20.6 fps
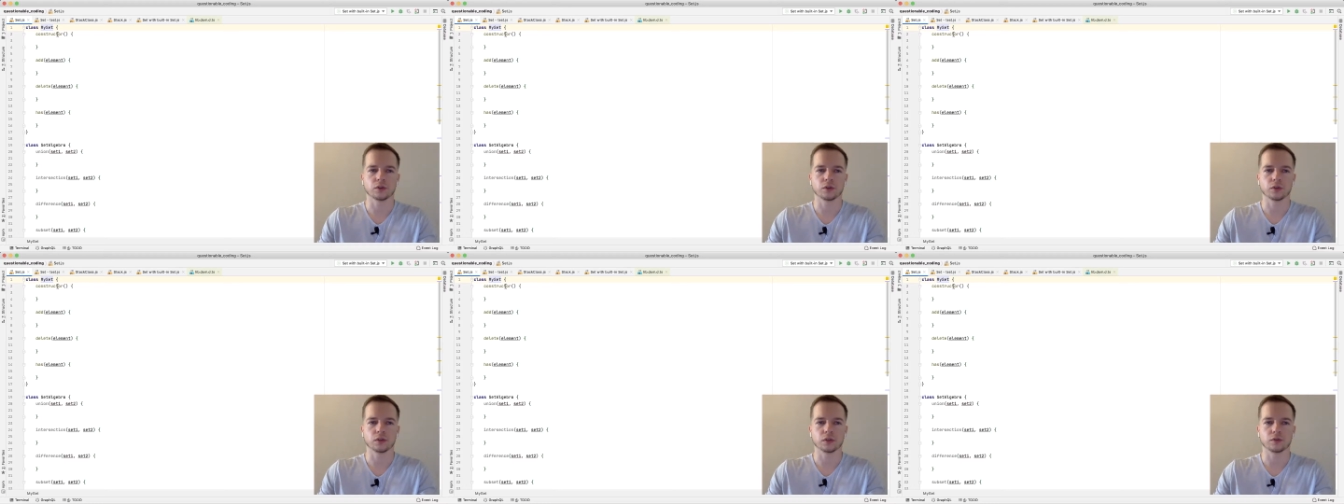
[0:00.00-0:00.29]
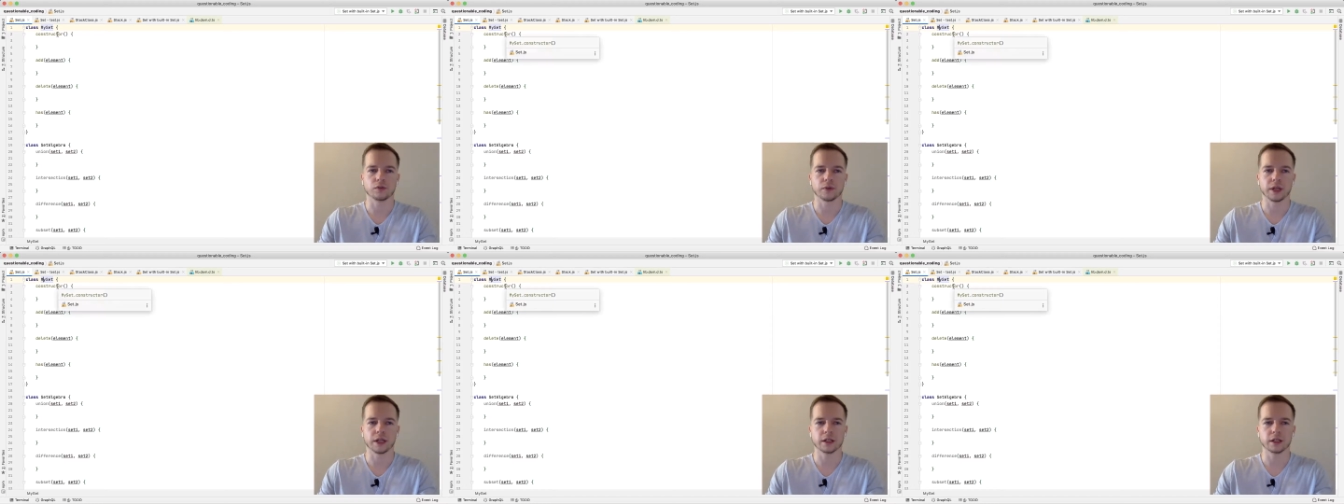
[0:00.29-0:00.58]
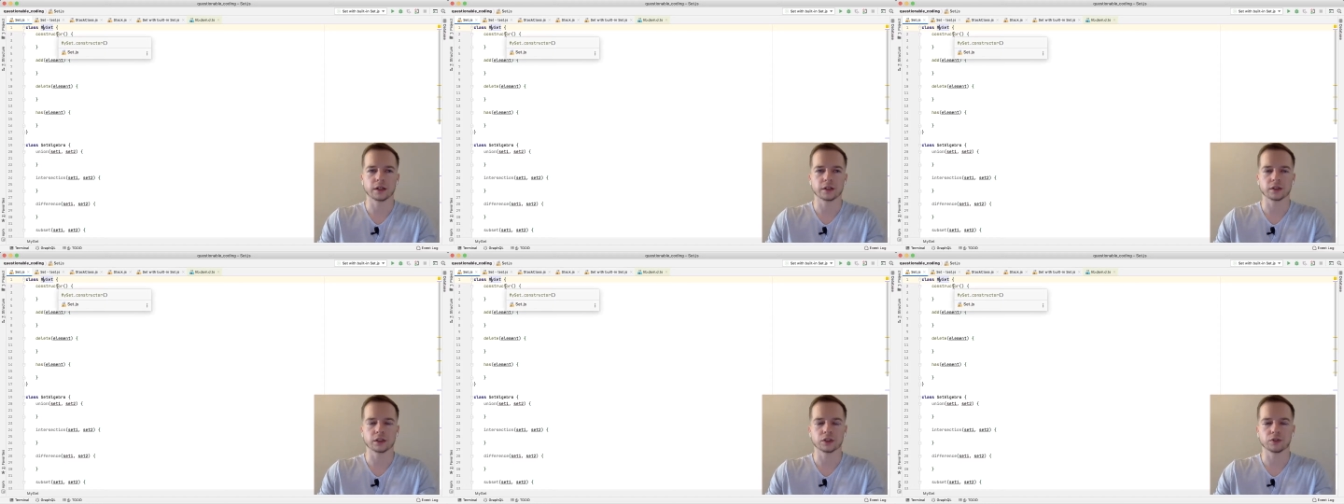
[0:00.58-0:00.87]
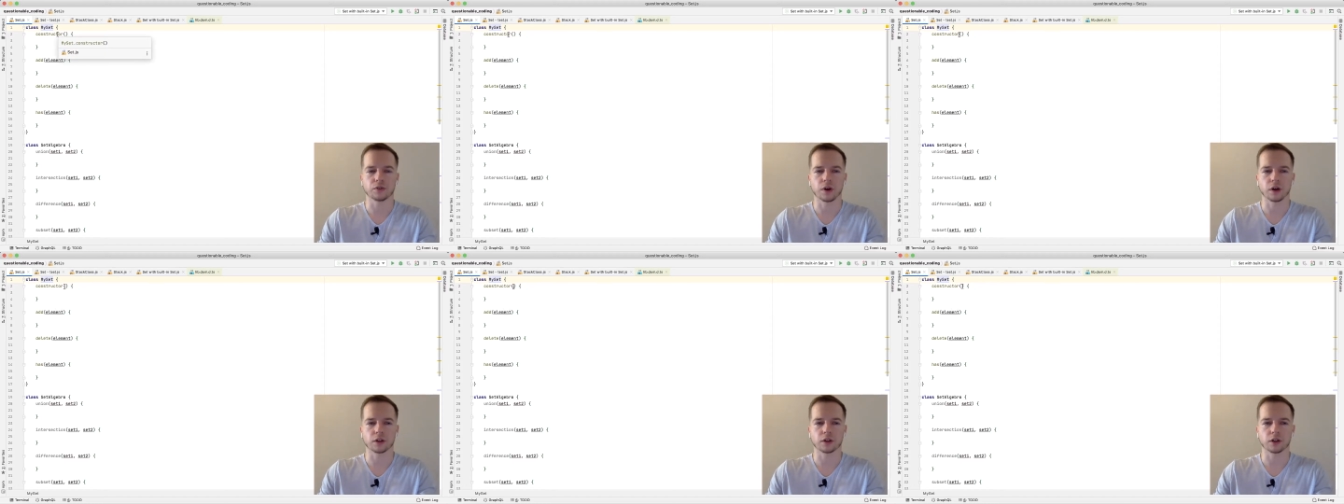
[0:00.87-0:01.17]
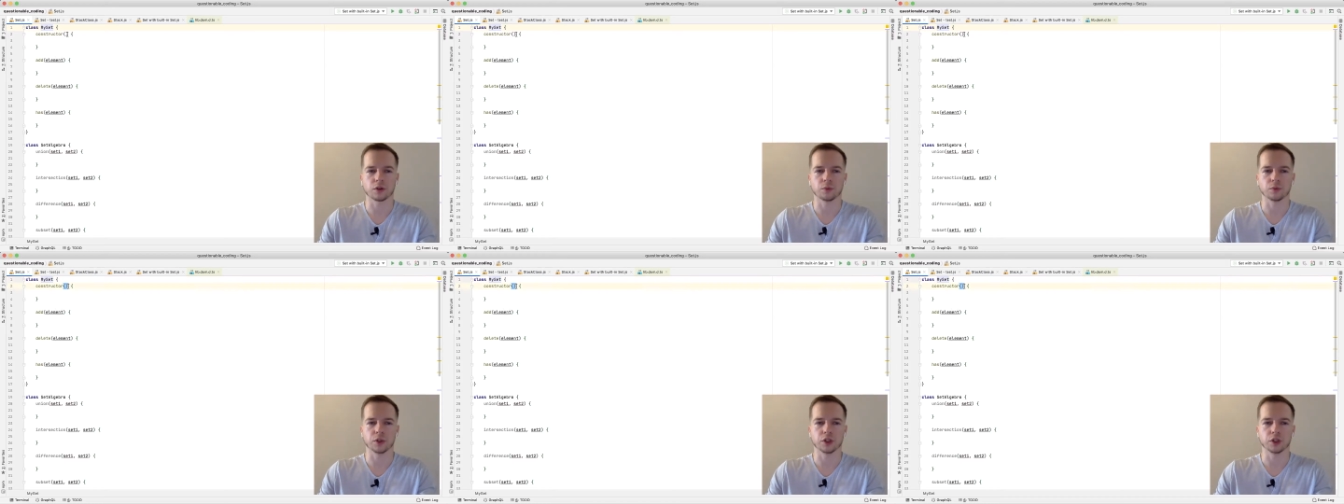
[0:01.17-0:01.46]
create a
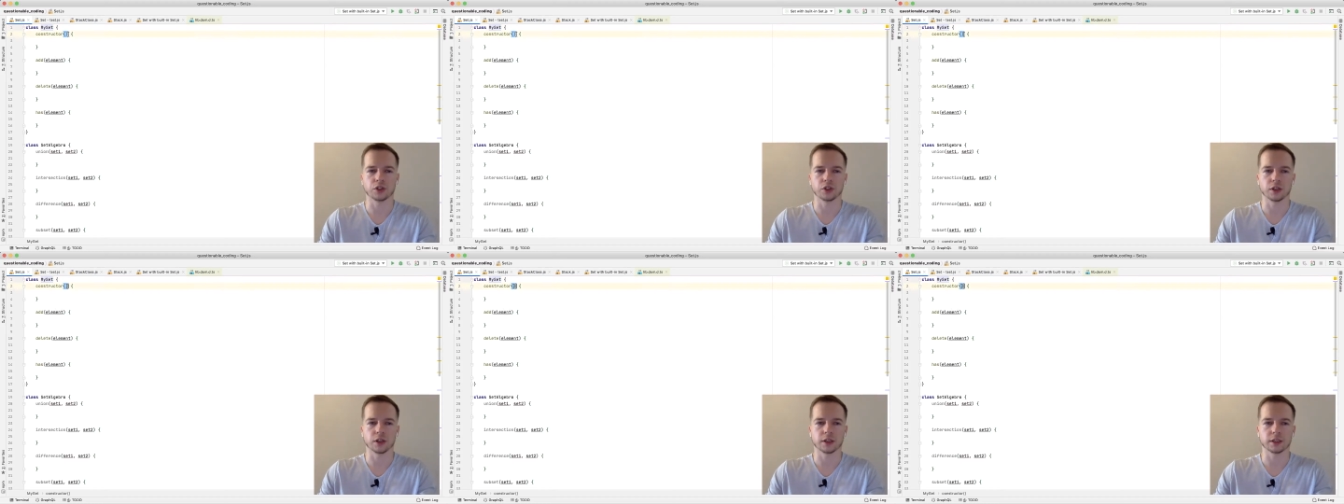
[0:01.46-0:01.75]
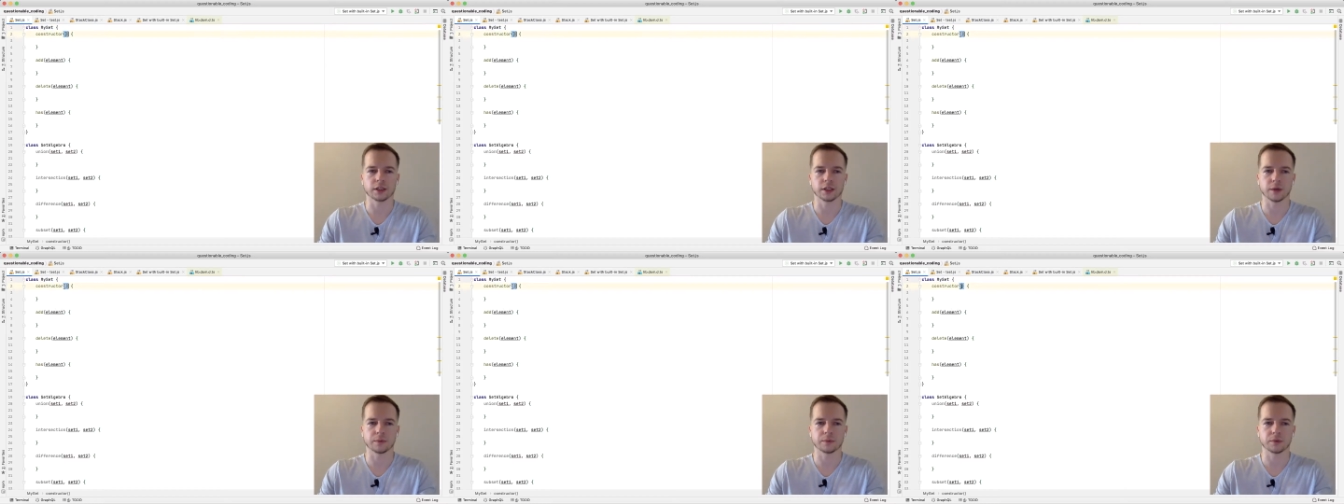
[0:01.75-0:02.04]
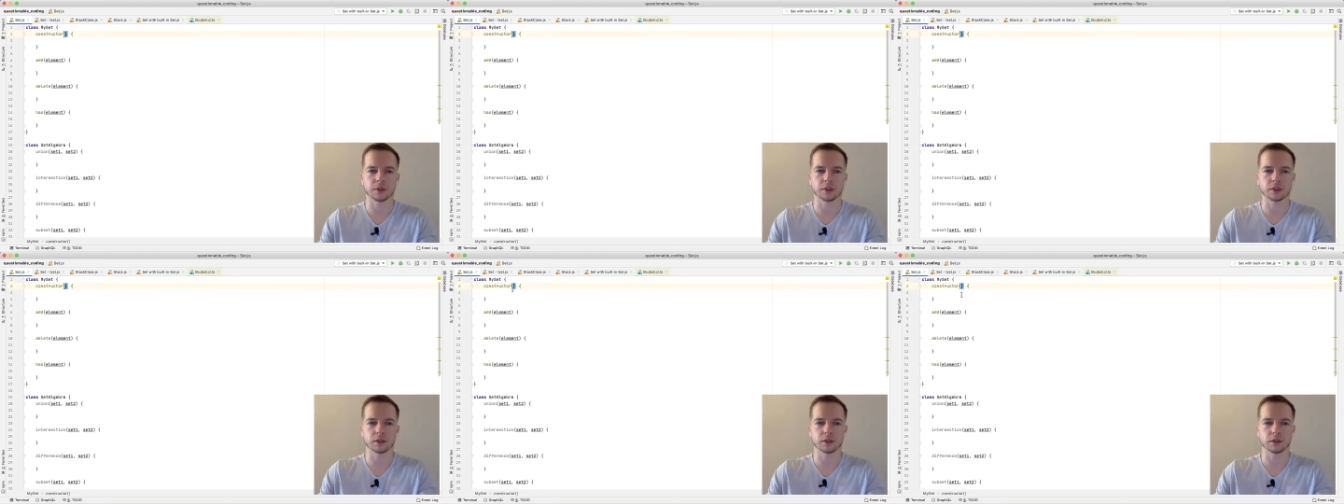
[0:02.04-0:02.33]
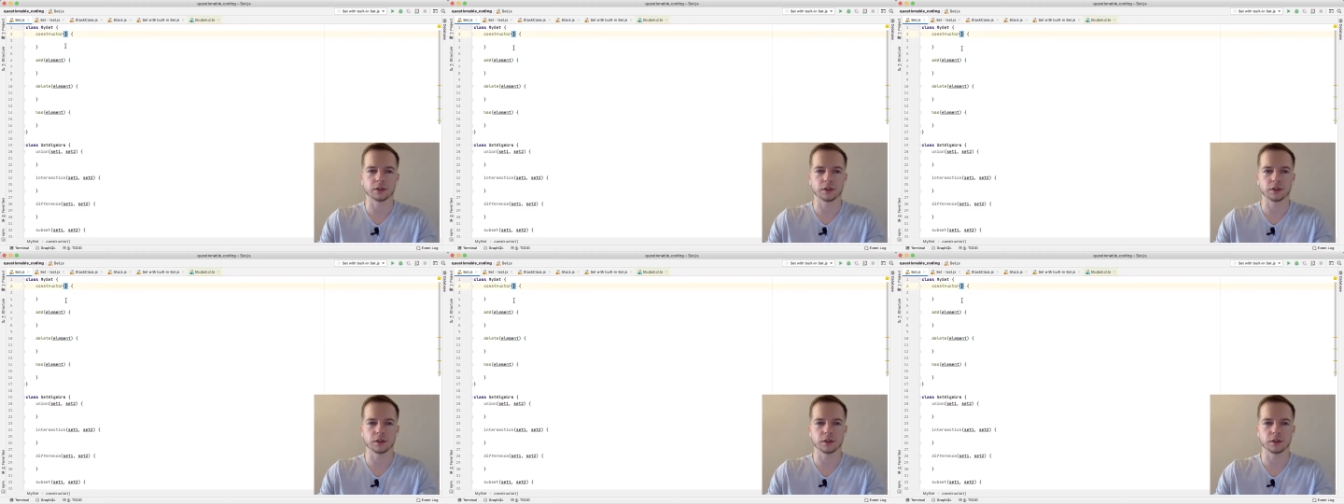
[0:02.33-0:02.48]
constructor which accepts